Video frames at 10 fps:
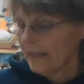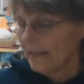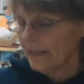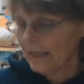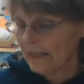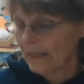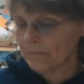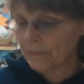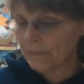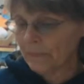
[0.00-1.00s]
And
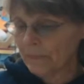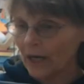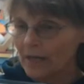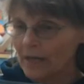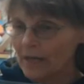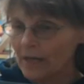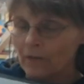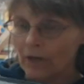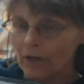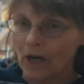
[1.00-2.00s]
because of the
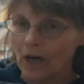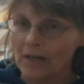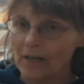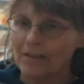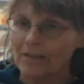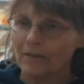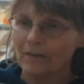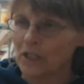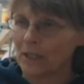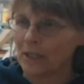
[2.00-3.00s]
cost of
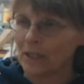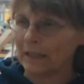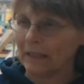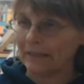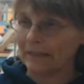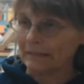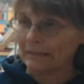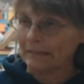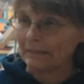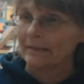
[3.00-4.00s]
shipping,
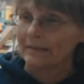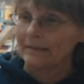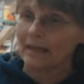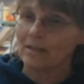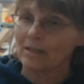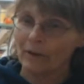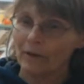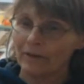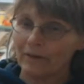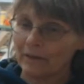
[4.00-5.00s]
that's where
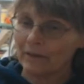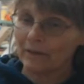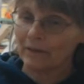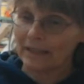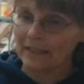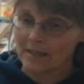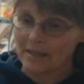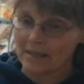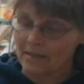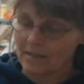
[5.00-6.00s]
it really gets
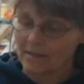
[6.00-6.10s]
us.